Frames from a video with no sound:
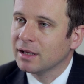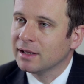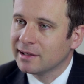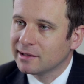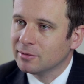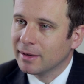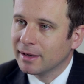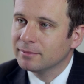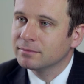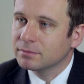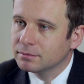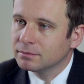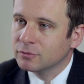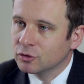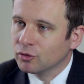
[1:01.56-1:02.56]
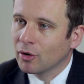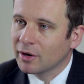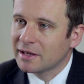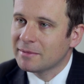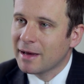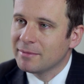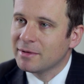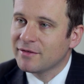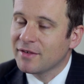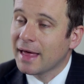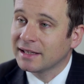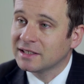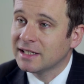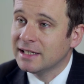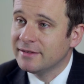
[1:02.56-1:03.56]
a little bit groggy maybe for
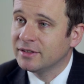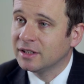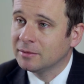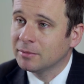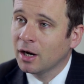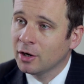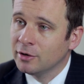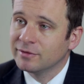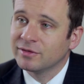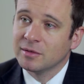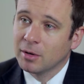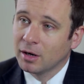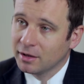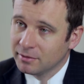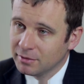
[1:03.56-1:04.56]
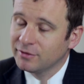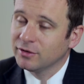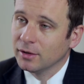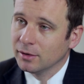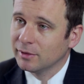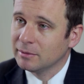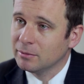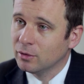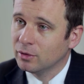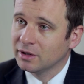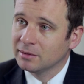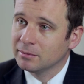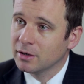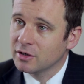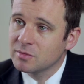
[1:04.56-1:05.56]
that evening, but hopefully by the following
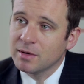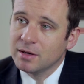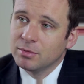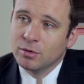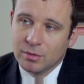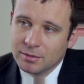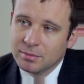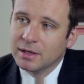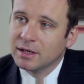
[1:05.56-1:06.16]
morning most people would